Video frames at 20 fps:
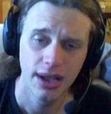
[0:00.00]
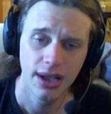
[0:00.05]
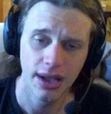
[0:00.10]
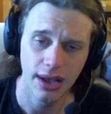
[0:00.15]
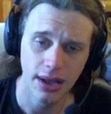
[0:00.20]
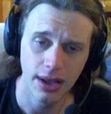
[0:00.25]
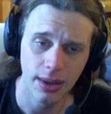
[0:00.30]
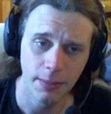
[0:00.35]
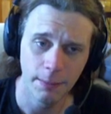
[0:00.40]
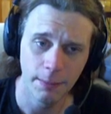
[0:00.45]

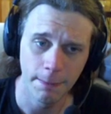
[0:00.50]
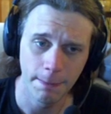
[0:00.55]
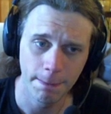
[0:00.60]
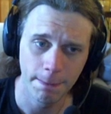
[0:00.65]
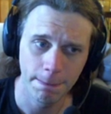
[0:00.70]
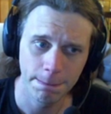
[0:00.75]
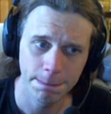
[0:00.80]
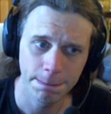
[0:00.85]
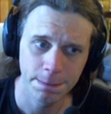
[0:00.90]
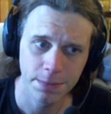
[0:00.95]

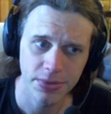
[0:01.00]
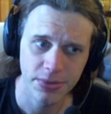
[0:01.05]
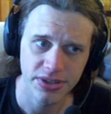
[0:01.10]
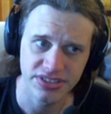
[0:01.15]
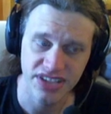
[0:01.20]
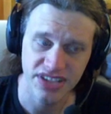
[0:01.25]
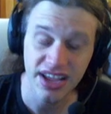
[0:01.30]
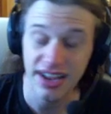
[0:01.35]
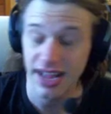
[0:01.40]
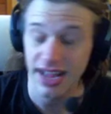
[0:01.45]
Because
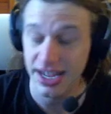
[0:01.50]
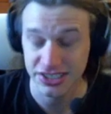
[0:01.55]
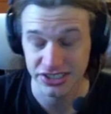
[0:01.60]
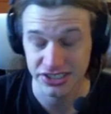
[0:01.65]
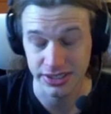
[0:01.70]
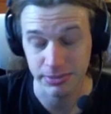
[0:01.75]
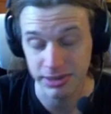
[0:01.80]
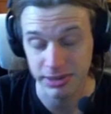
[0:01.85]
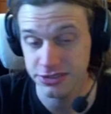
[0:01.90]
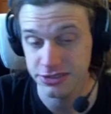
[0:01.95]
that
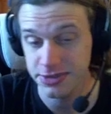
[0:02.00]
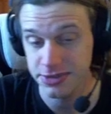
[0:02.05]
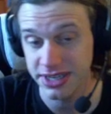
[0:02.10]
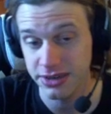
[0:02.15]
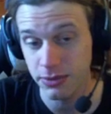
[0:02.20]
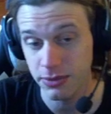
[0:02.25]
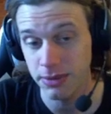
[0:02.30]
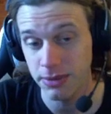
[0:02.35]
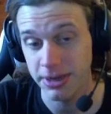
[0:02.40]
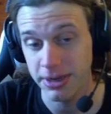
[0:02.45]
actually brings me
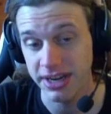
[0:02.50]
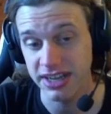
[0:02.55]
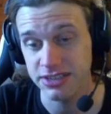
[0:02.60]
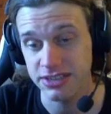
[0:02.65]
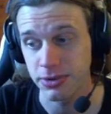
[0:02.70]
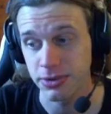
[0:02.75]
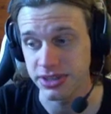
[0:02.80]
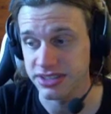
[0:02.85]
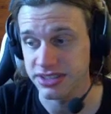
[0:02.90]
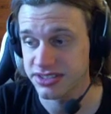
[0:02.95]
into one of my next
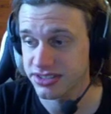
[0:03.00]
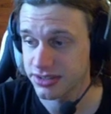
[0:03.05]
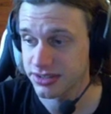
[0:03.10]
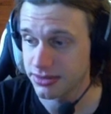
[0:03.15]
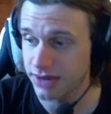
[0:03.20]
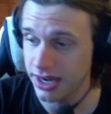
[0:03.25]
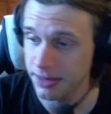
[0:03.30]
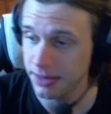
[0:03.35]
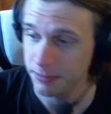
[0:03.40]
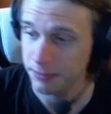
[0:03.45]
points,
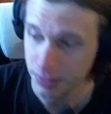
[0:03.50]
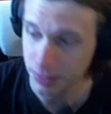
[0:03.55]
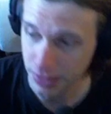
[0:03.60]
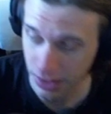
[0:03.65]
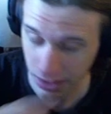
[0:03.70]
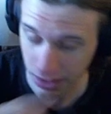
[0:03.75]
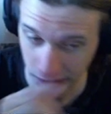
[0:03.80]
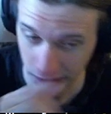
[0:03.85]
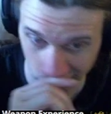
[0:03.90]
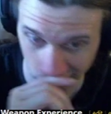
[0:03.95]
right?
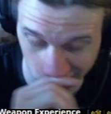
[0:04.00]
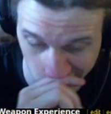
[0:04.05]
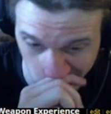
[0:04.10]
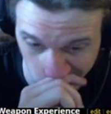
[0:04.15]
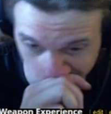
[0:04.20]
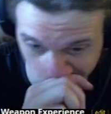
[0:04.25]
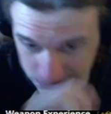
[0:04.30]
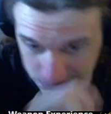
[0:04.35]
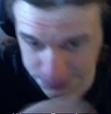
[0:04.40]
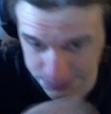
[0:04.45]

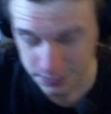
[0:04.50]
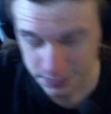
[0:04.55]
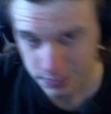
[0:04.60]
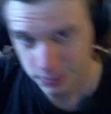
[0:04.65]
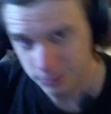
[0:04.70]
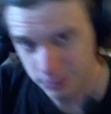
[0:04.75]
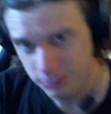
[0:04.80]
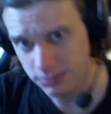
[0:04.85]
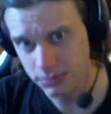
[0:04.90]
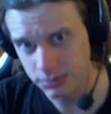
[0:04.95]
Um,
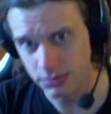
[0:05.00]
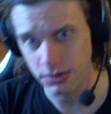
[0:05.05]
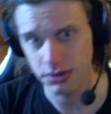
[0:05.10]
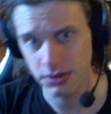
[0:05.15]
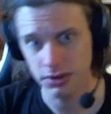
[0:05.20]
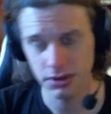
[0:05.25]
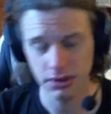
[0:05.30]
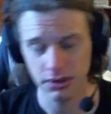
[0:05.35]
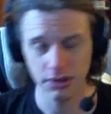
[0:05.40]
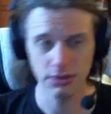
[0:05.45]

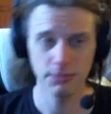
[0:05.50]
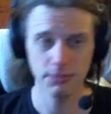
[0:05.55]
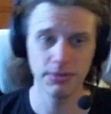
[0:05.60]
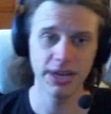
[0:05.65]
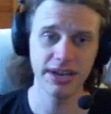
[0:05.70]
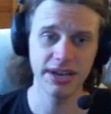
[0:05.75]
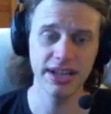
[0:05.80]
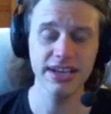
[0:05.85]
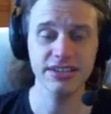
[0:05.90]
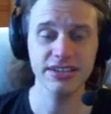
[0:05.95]
my
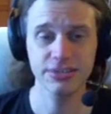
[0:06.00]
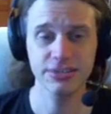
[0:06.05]
next